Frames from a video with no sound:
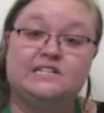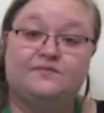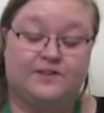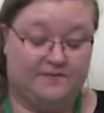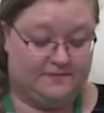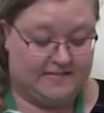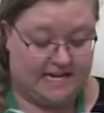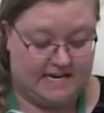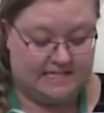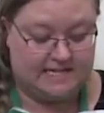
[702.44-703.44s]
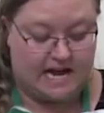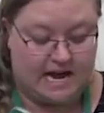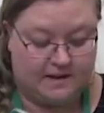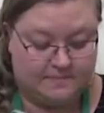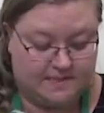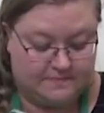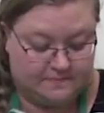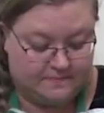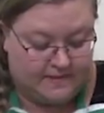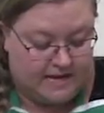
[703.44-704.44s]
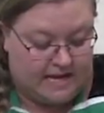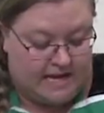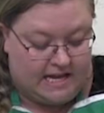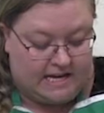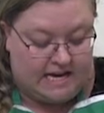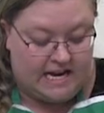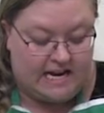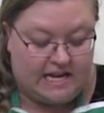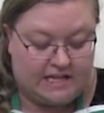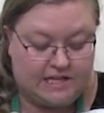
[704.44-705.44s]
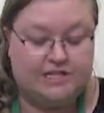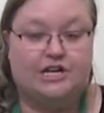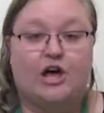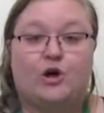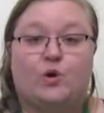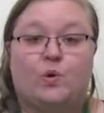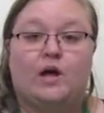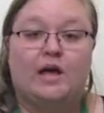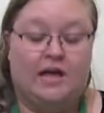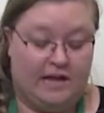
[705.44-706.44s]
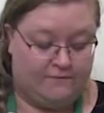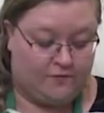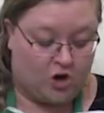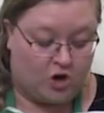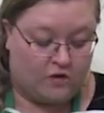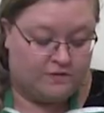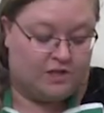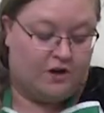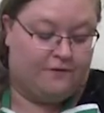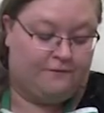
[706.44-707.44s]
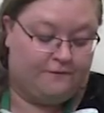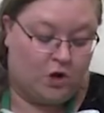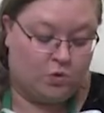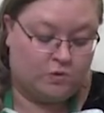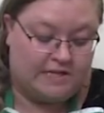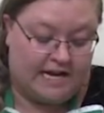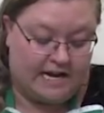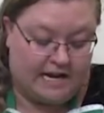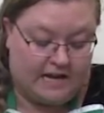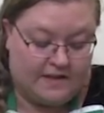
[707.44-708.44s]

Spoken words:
to 15 times. Kneading the dough involves folding